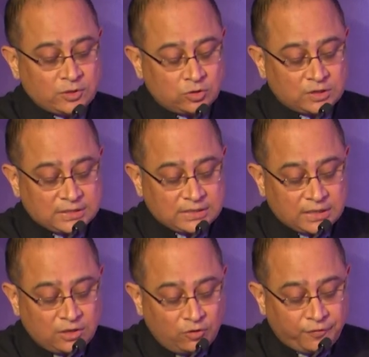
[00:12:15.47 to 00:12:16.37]
So this is
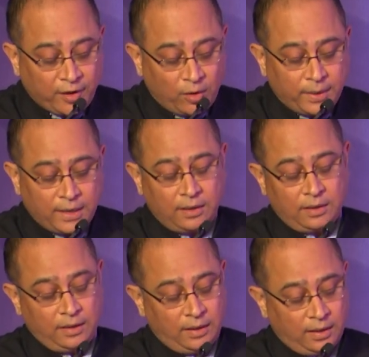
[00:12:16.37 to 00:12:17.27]
a new phenomena
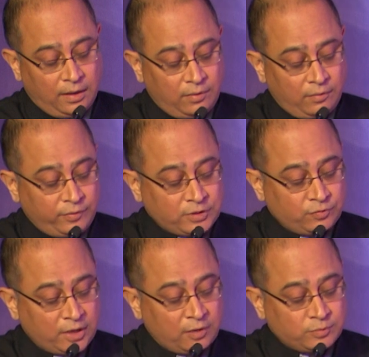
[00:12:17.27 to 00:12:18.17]
which
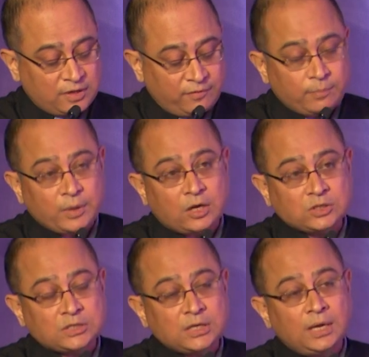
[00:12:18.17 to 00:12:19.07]
we are observing,
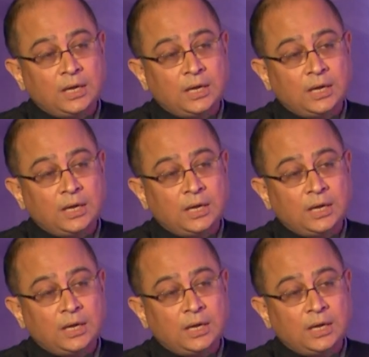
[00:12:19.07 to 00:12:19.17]
because